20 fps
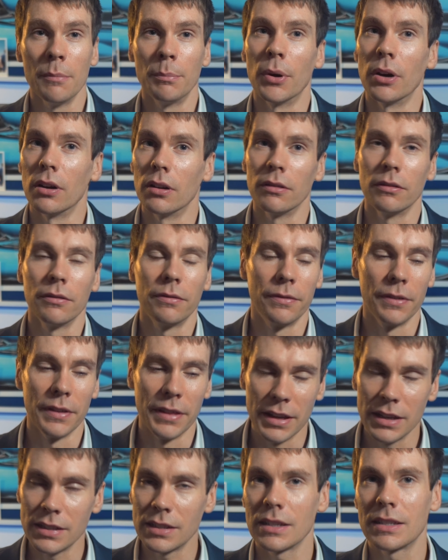But for
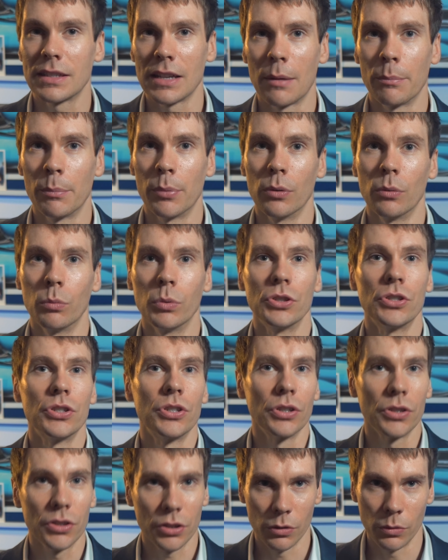this example, we're
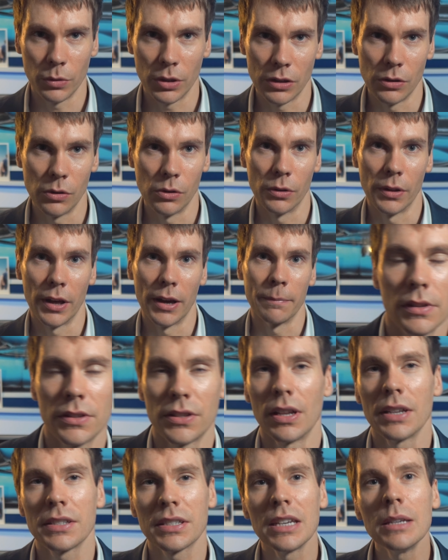just gonna ignore that.
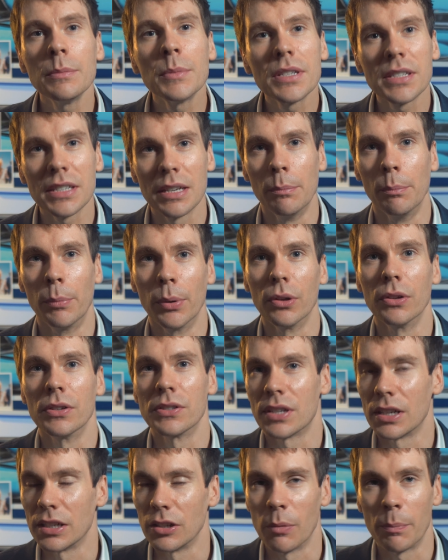So let's keep this simple
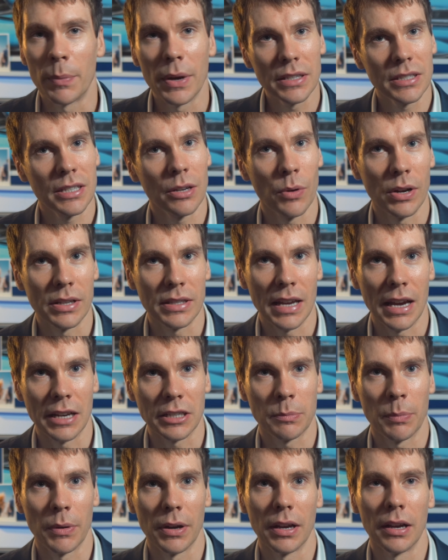and say you're a basic rate
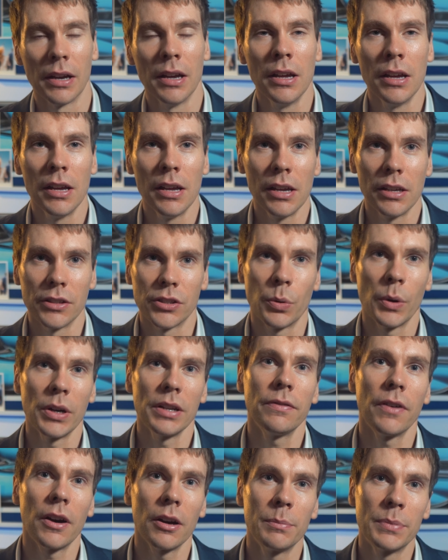taxpayer,
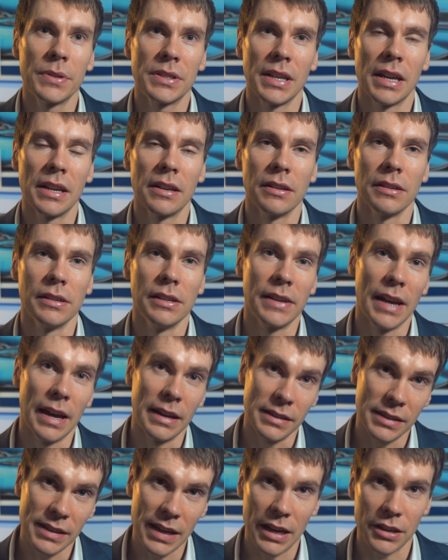25% you get
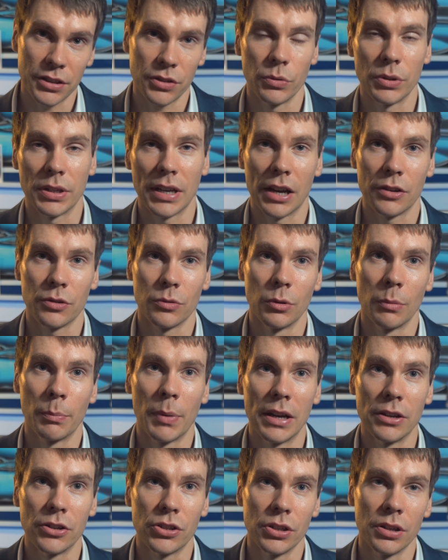as tax-free cash from the
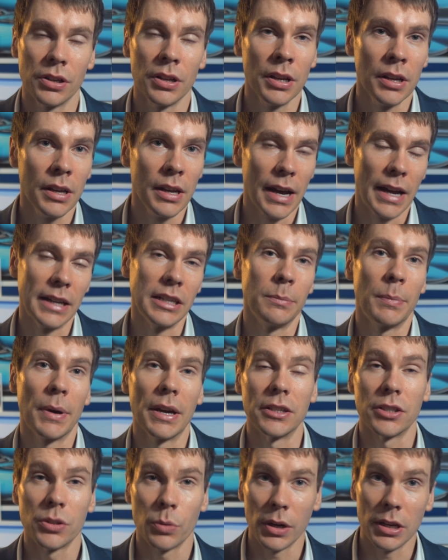pension and you
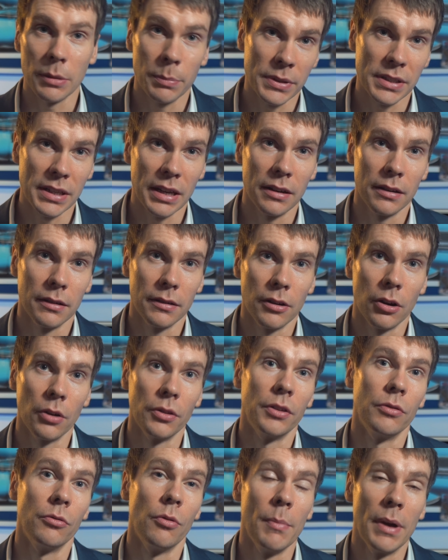pay 20%
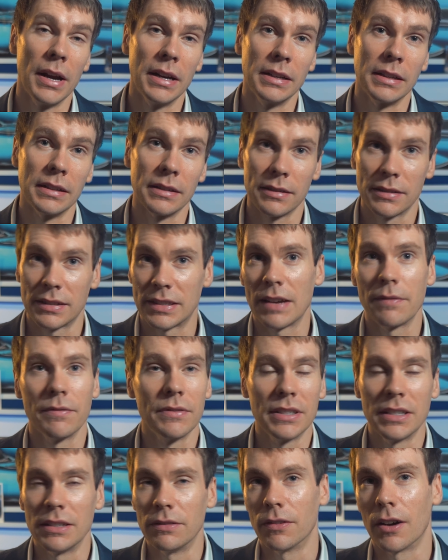on the remaining
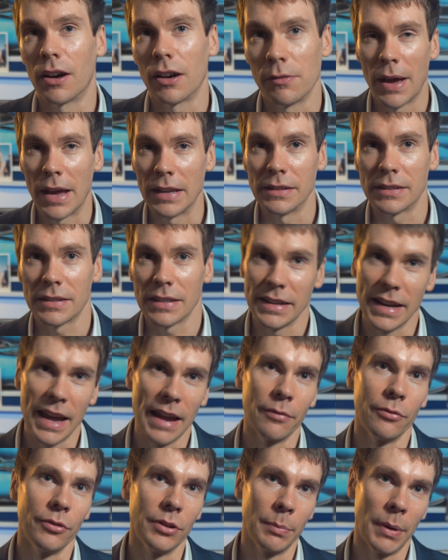75 pence in
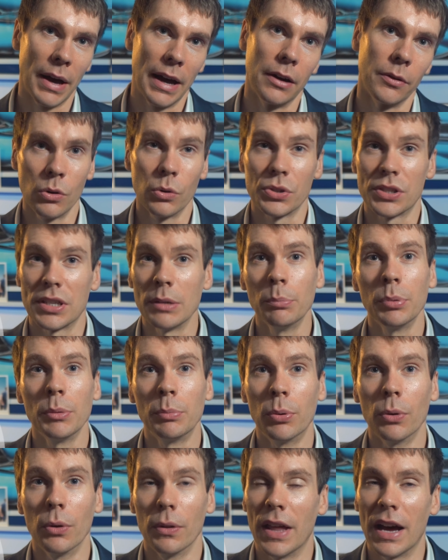every pound. Or simply
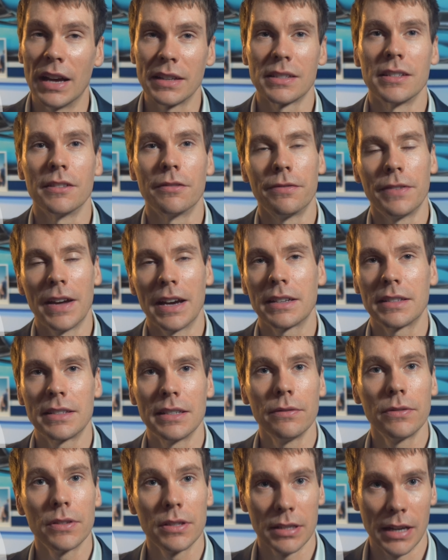put, that's an
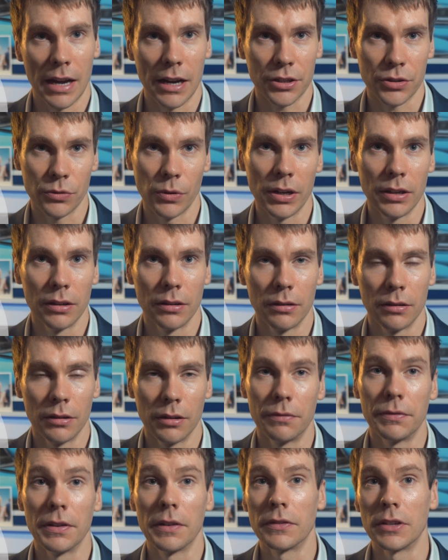effective tax rate
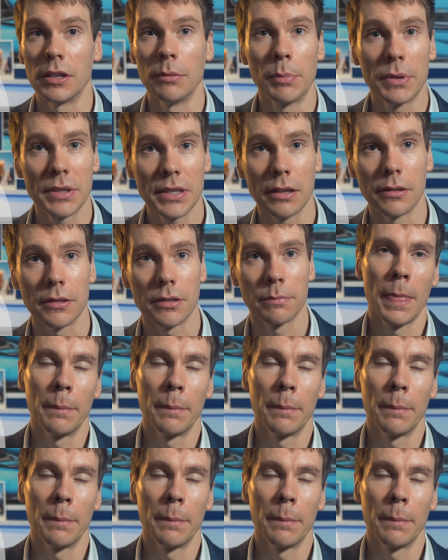of 15%.